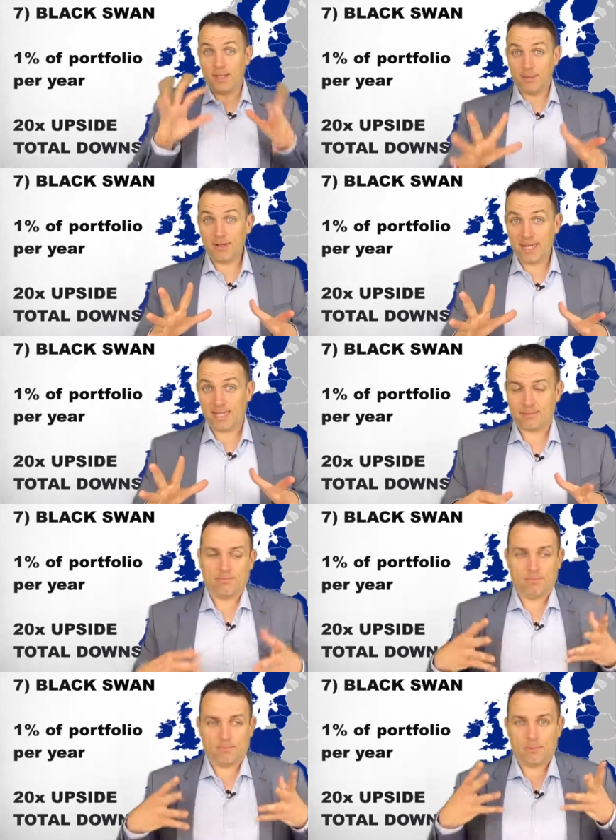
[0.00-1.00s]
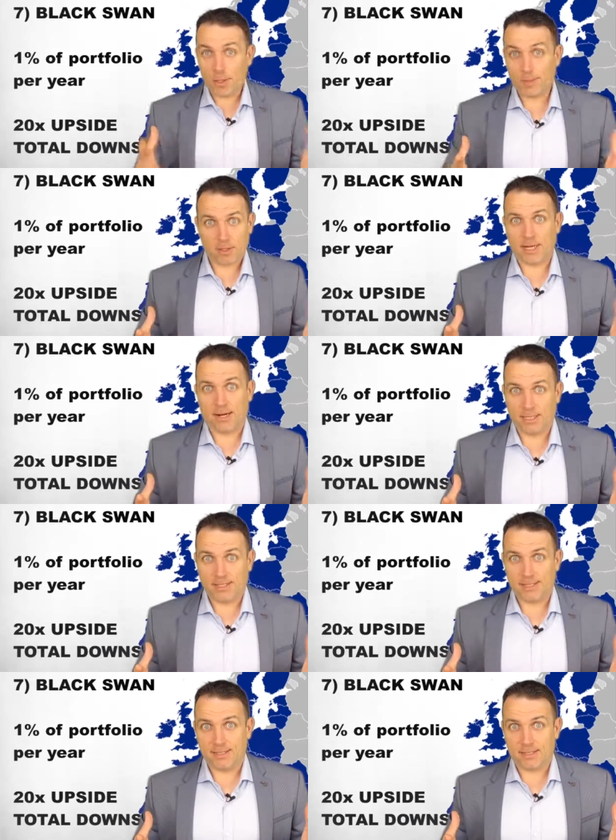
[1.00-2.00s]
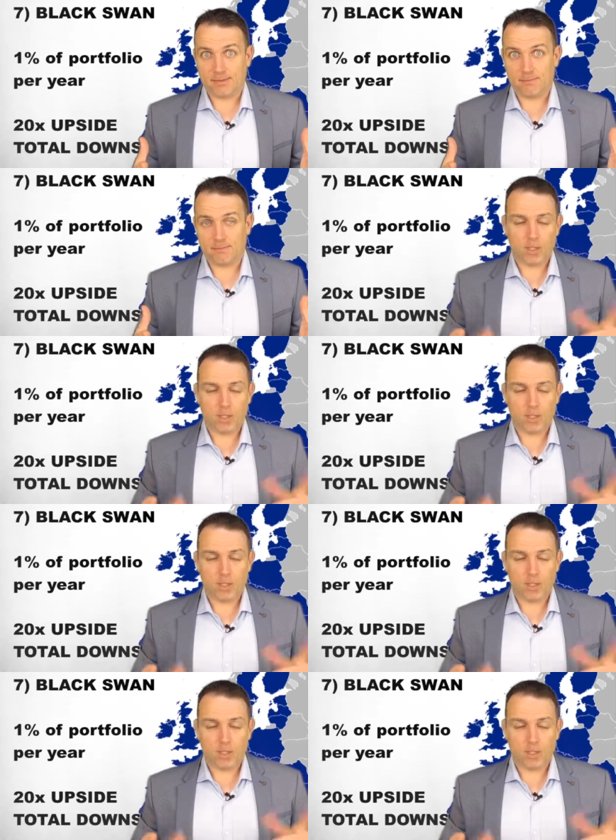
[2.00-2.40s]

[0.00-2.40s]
Number 8, cryptocurrencies.